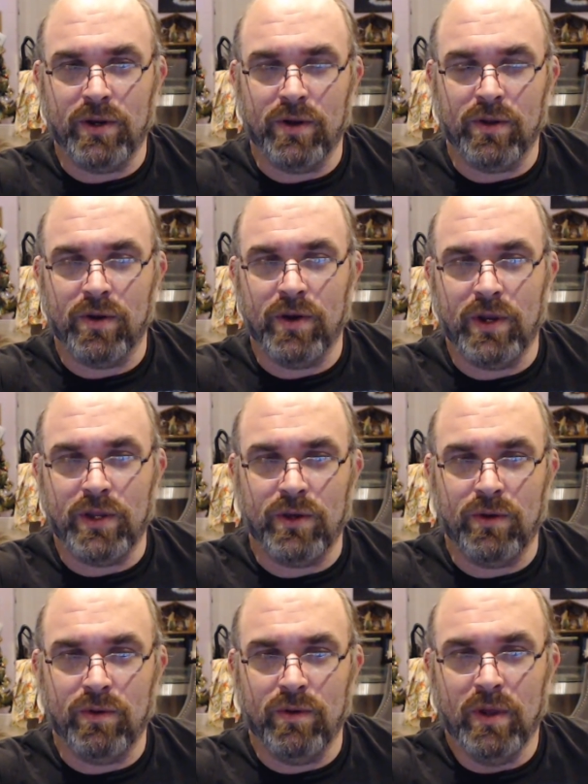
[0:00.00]
your
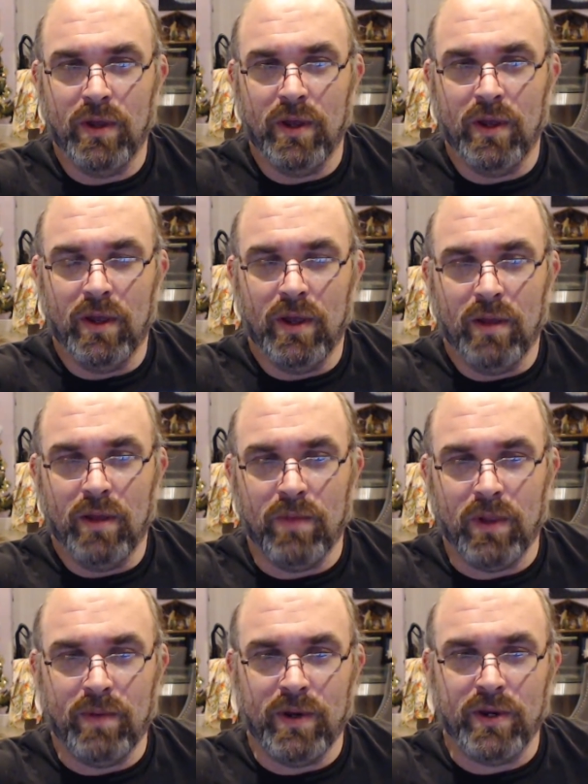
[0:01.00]
32
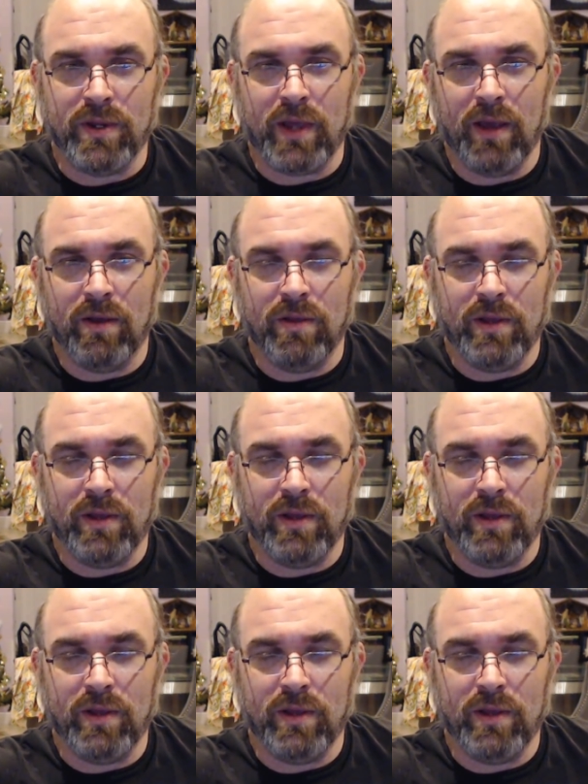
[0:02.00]
millimeter scale.